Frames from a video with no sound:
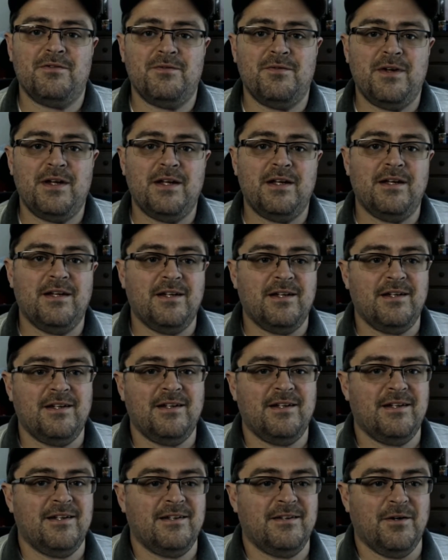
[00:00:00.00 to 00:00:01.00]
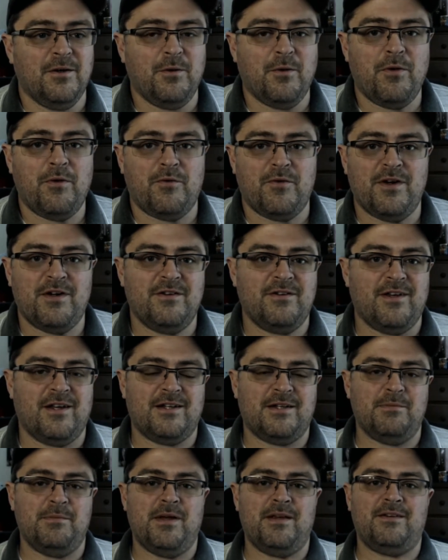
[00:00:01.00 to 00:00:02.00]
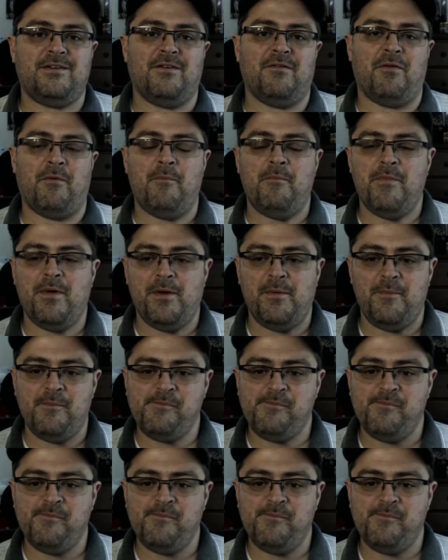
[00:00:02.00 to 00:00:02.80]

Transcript: read Lord of the Rings like the best of them, but